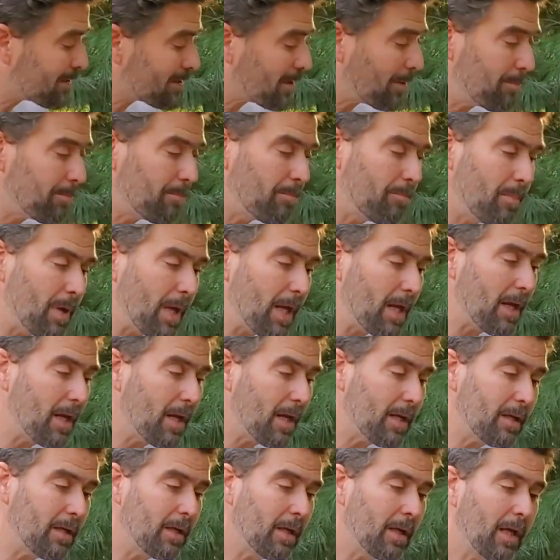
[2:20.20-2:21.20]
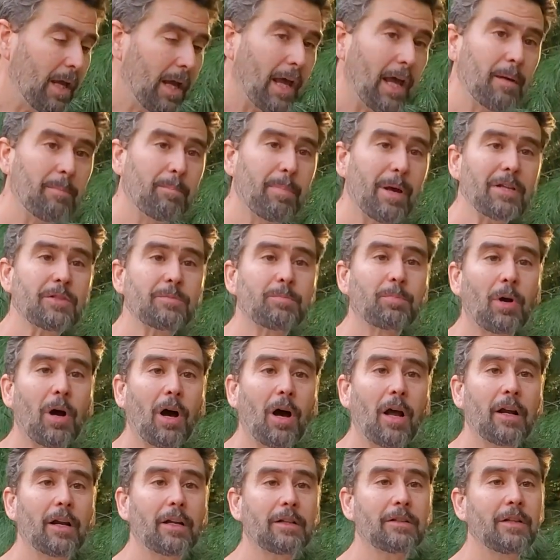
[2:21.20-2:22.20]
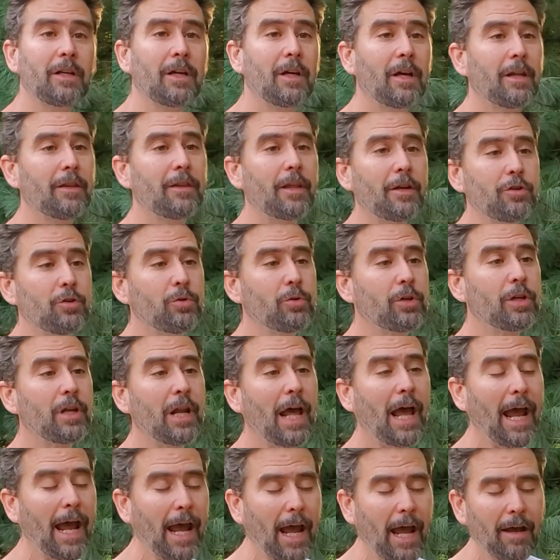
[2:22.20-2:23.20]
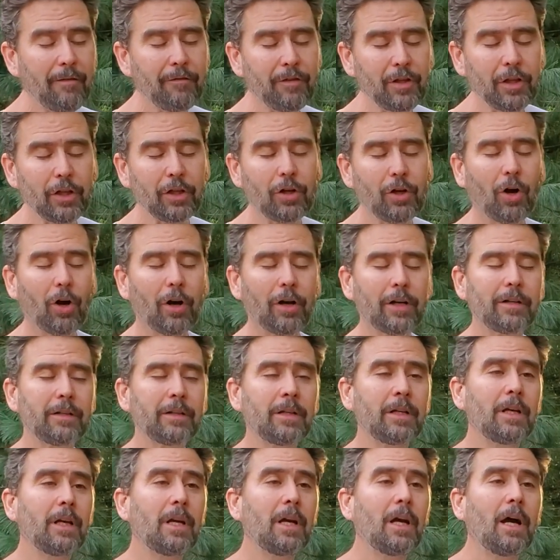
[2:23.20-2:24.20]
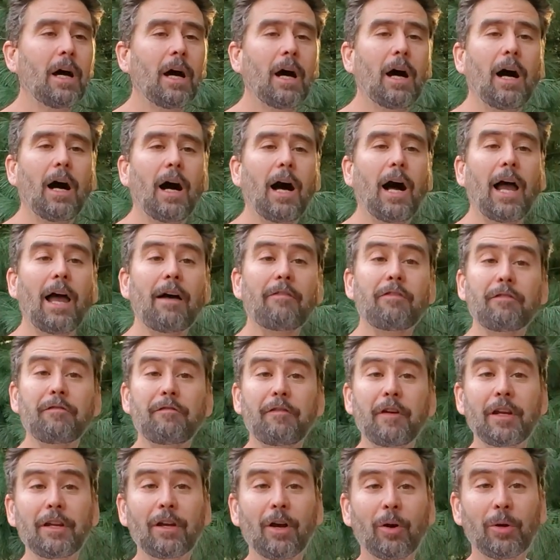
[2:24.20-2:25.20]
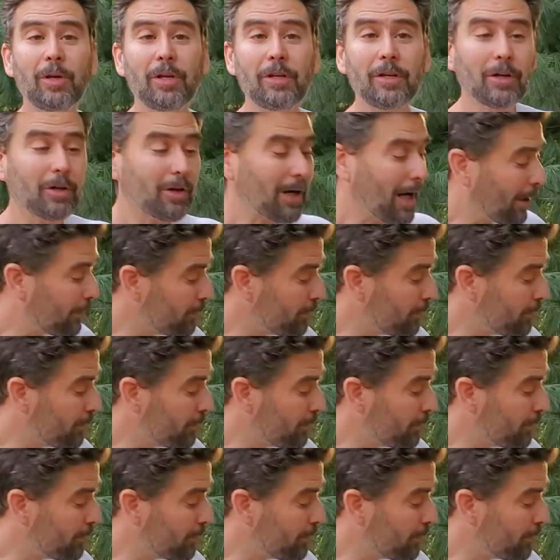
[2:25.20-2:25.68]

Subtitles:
the main and best product that you can have in the garden. I have a video here how